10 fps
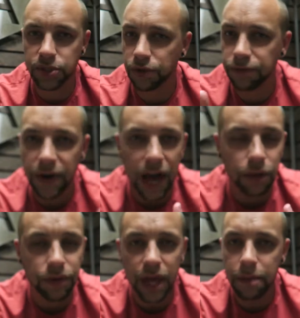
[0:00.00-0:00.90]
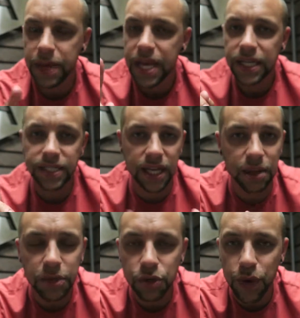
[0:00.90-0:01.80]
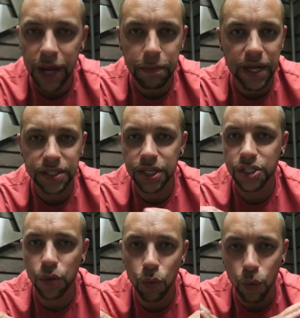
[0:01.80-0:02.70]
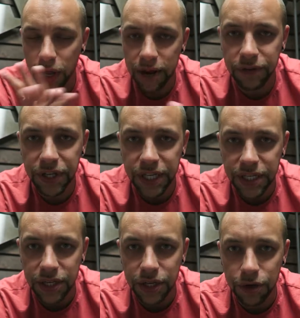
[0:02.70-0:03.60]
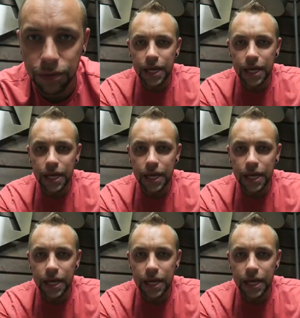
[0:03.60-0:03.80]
So follow them, send them a direct message, whatever you need to do.